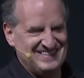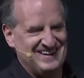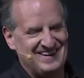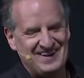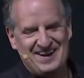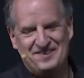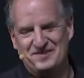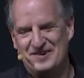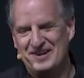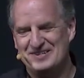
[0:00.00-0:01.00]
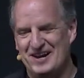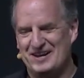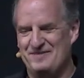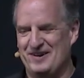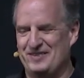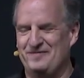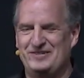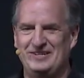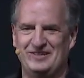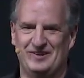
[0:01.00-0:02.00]
All right, so we're going to talk about the
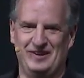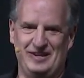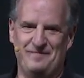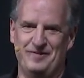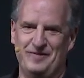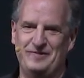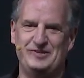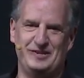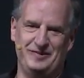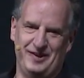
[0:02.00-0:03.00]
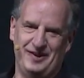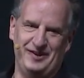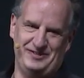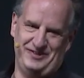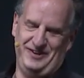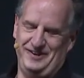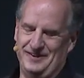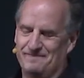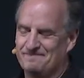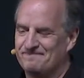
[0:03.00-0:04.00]
machine learning demo. Let me show you what I'm going to show you
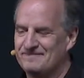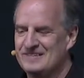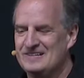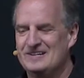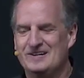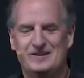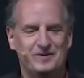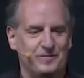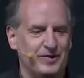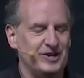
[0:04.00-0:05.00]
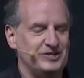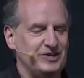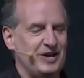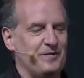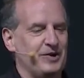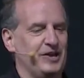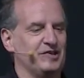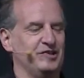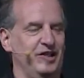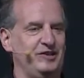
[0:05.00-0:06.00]
here. We're going to show you how we're going to
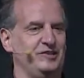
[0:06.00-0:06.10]
select